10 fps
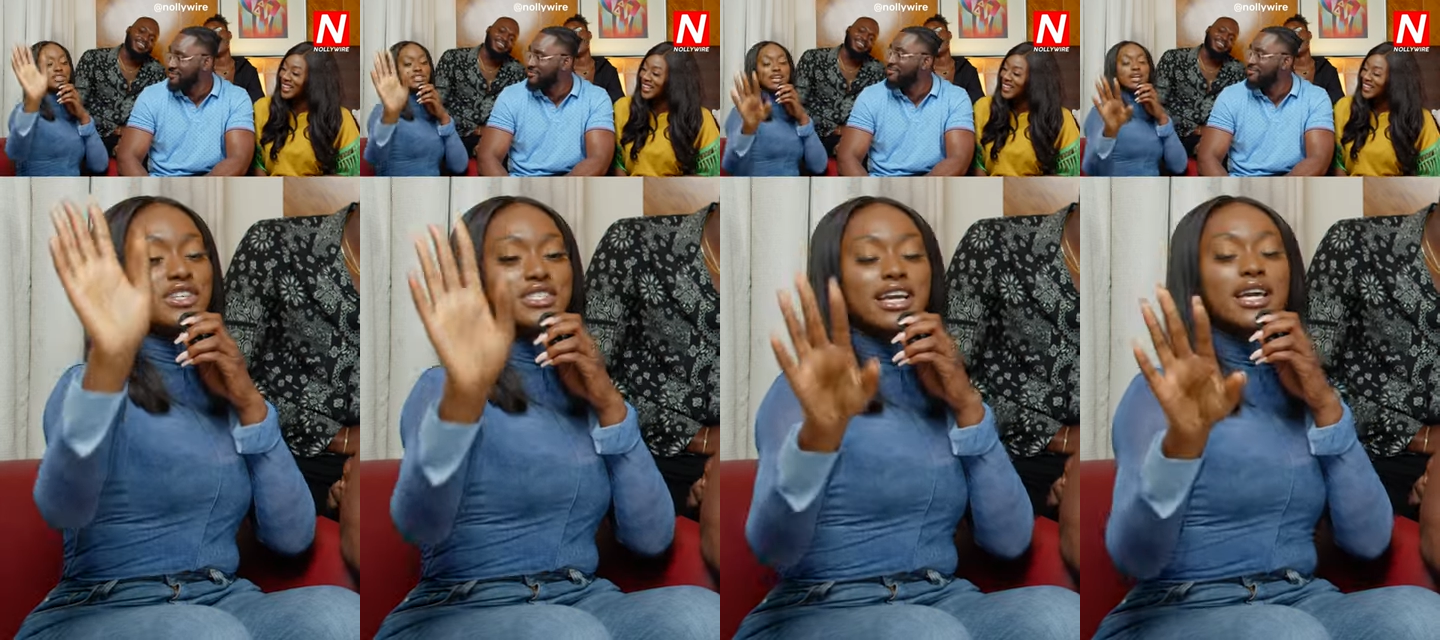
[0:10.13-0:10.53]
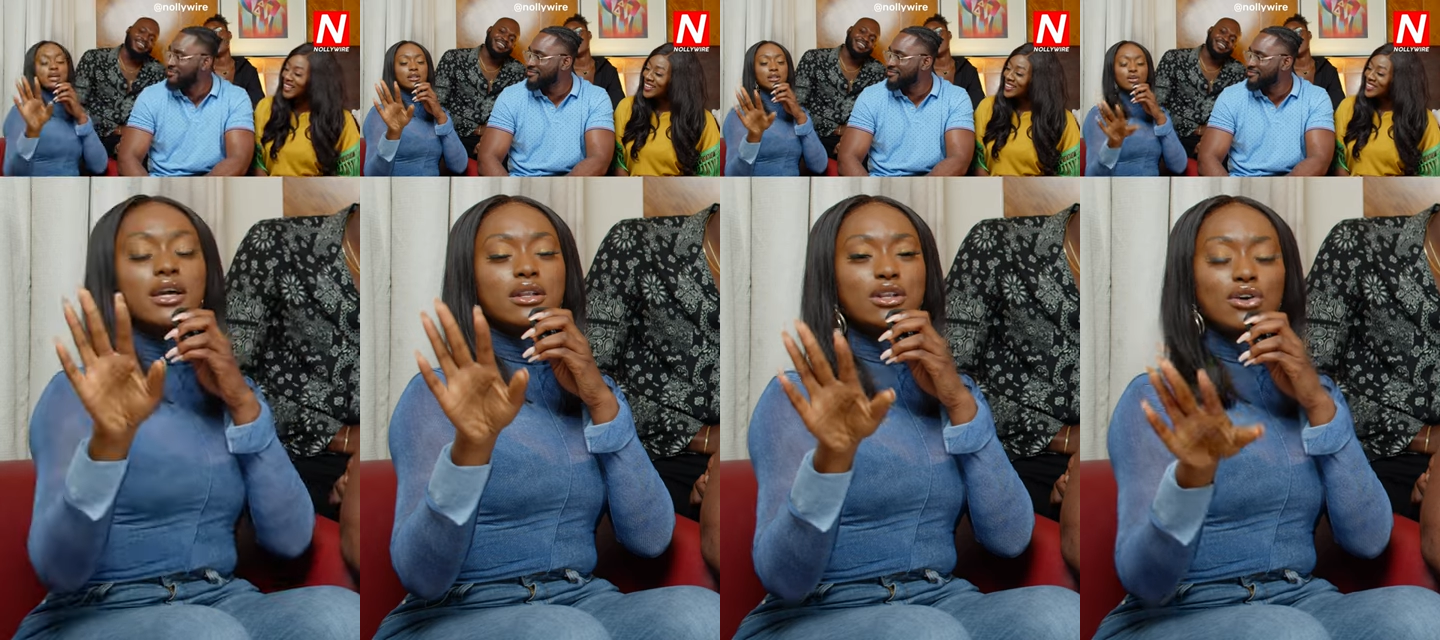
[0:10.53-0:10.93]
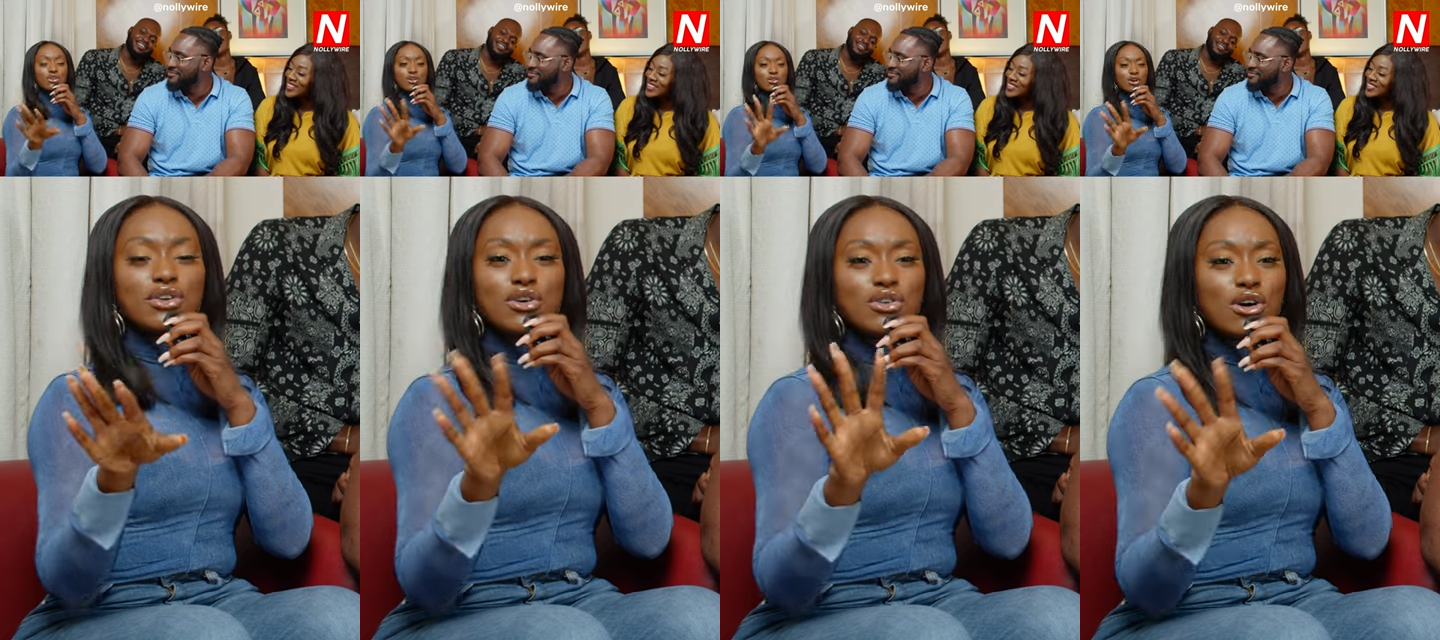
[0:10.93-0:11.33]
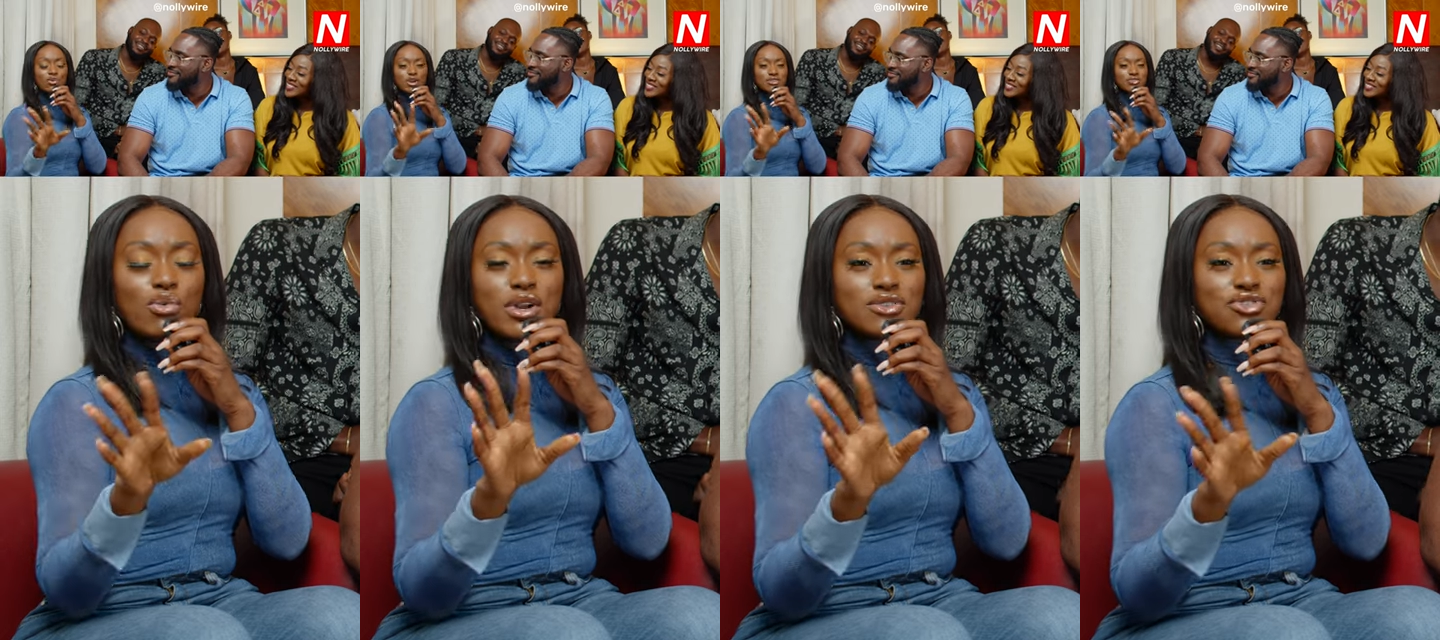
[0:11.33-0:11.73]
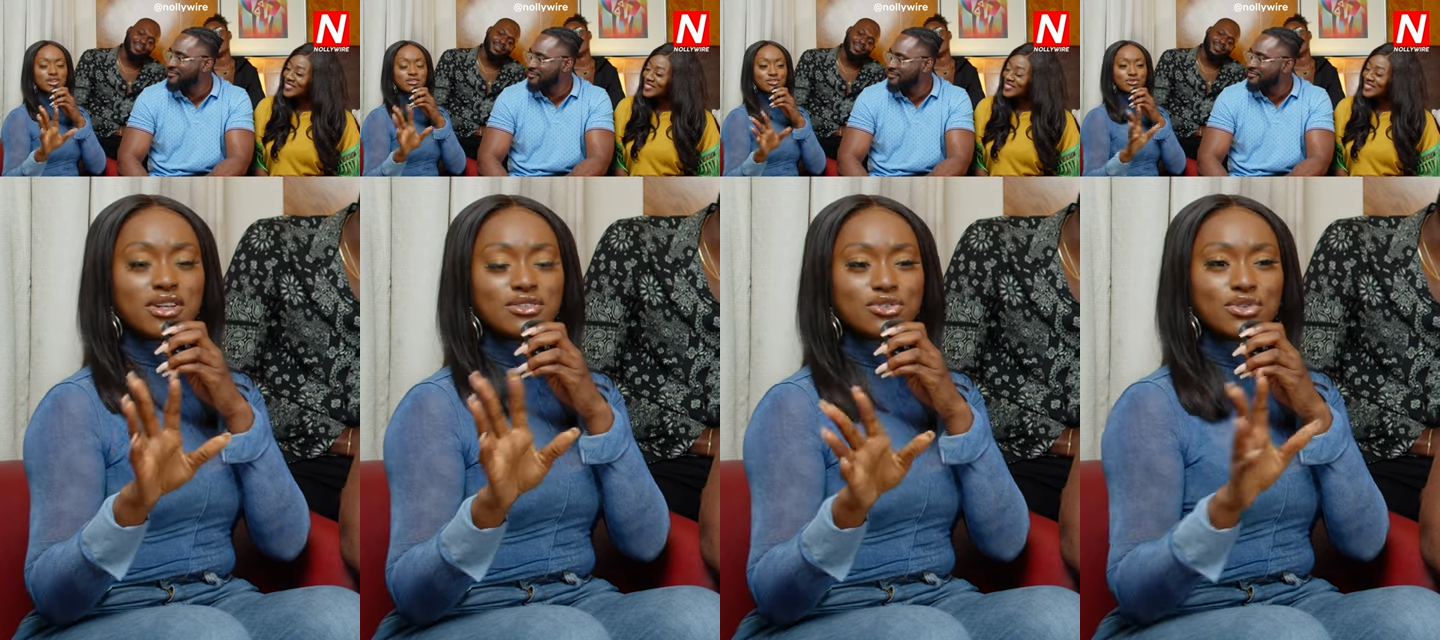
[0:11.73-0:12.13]
He's like, no, we're not
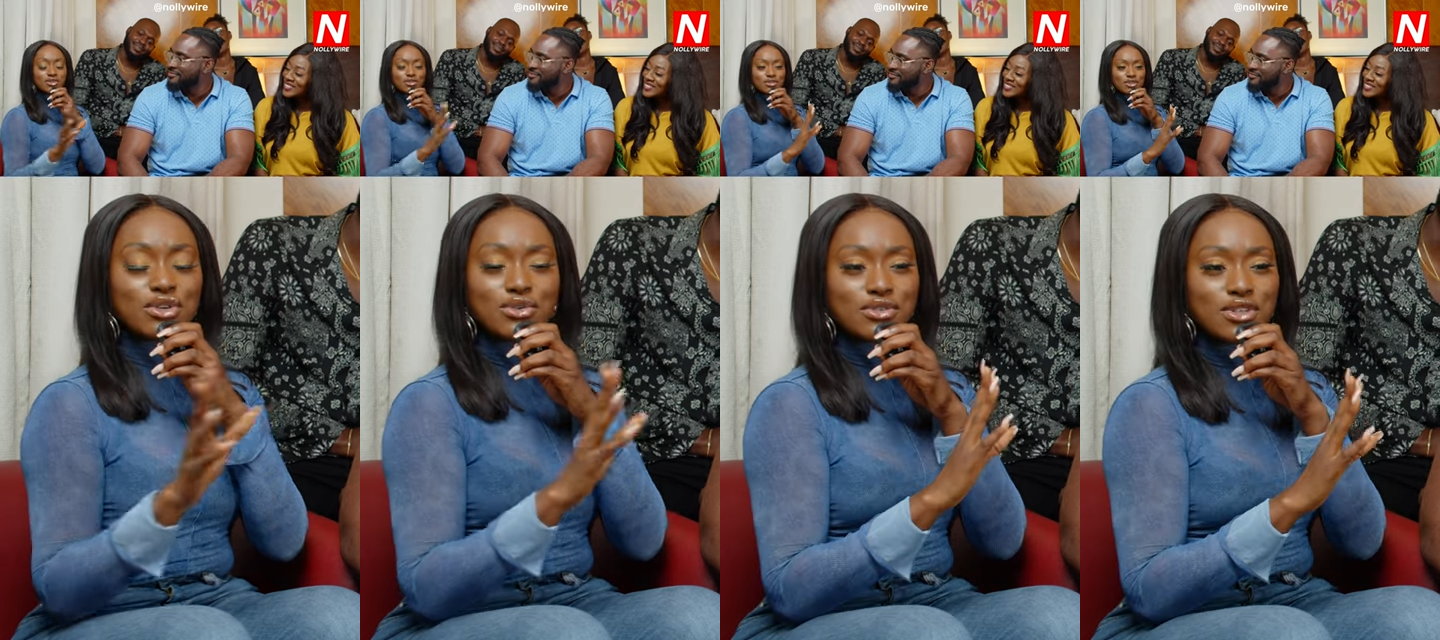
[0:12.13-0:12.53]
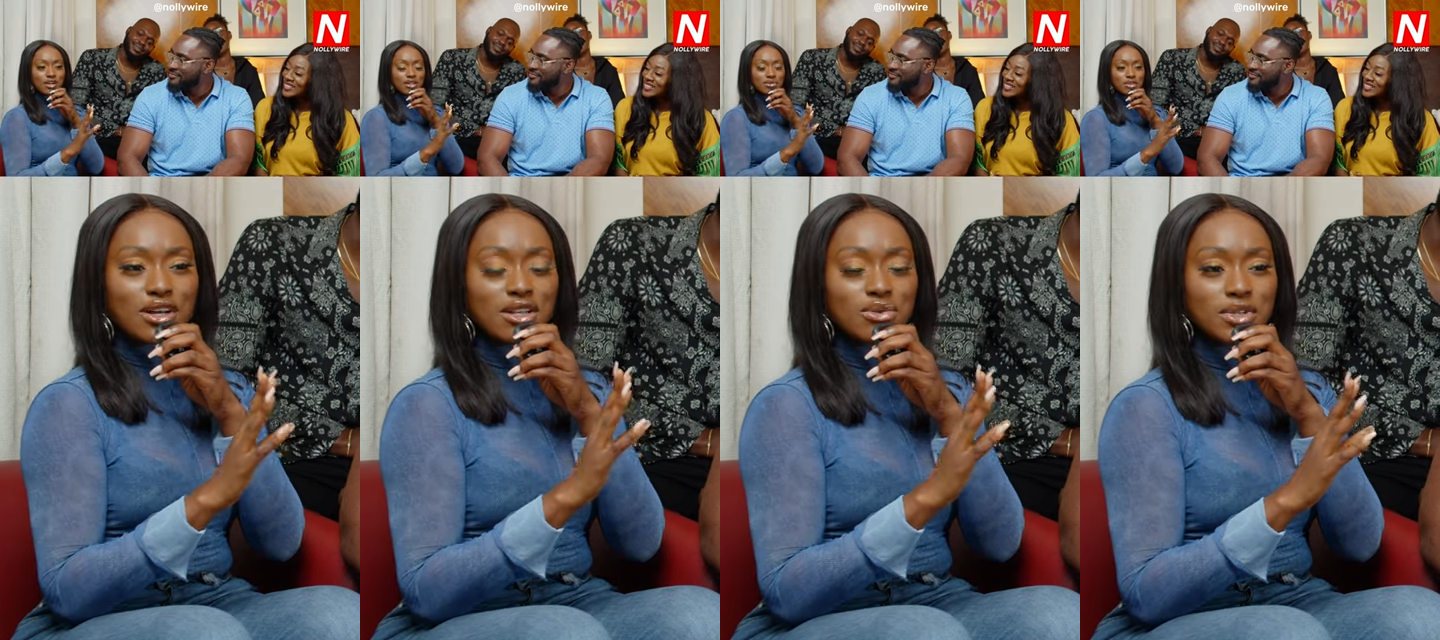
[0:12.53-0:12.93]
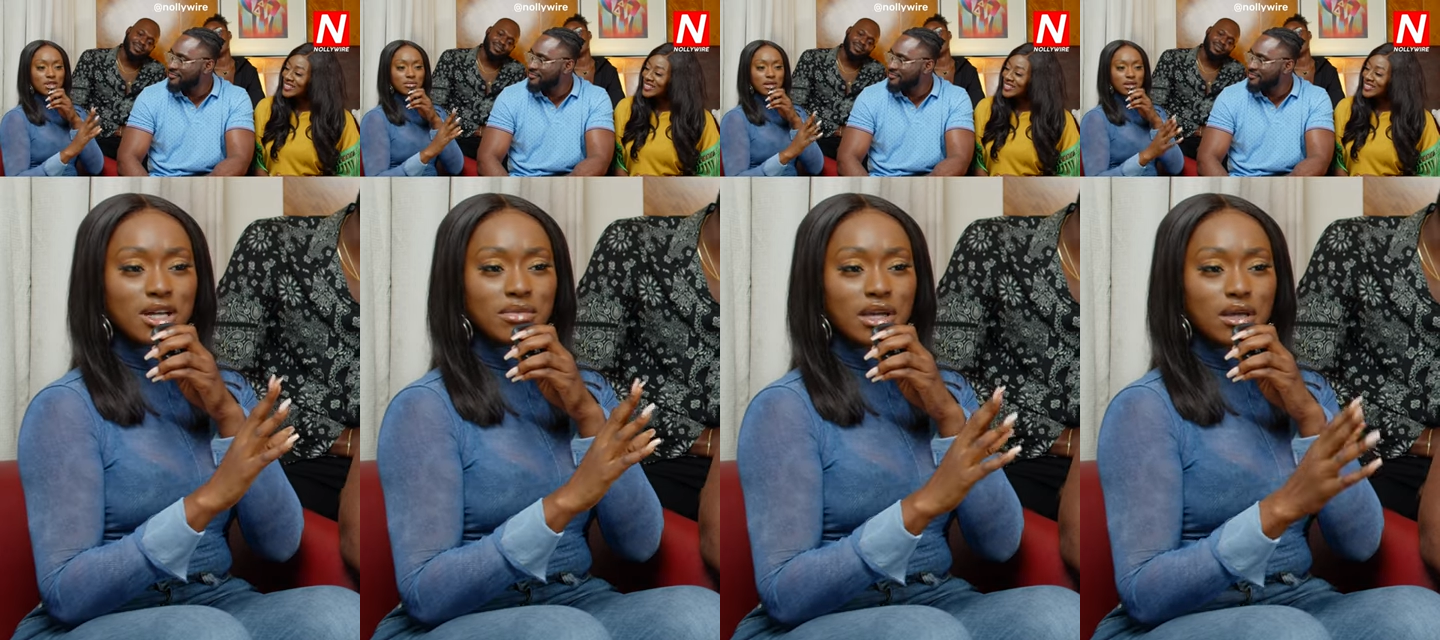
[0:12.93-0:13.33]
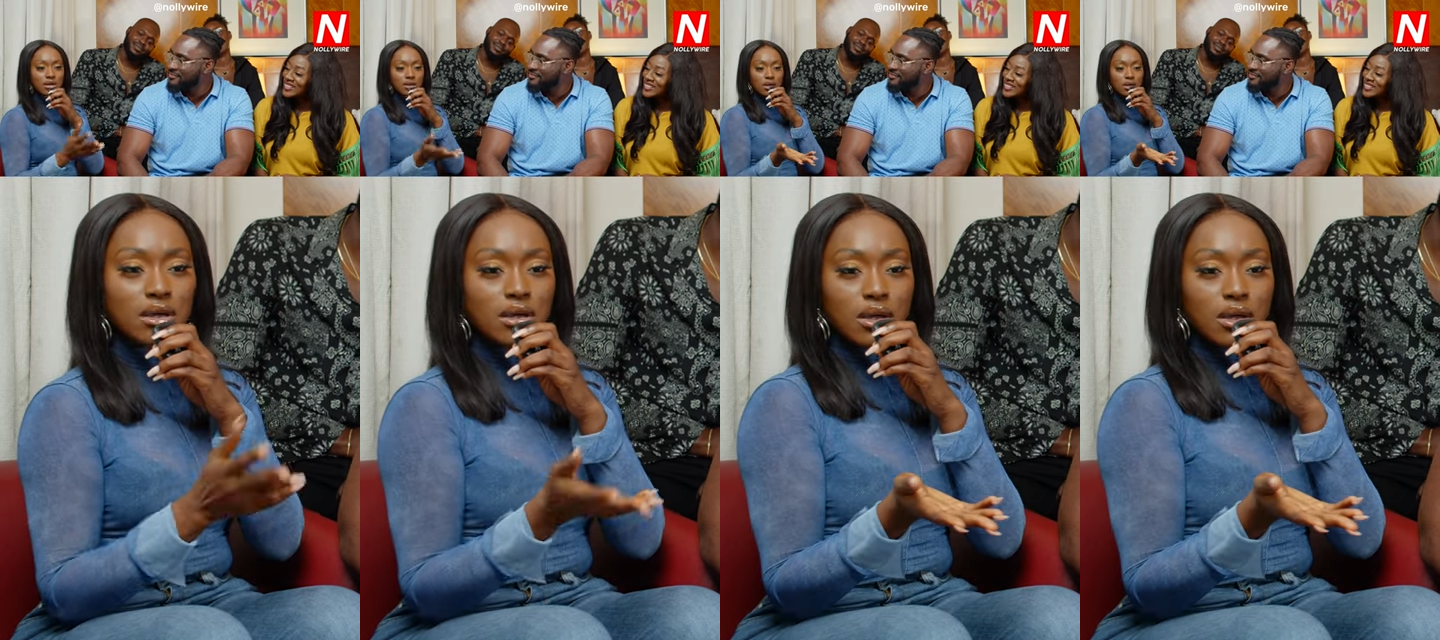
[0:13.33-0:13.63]
trying to do those Nollywood. I'm like,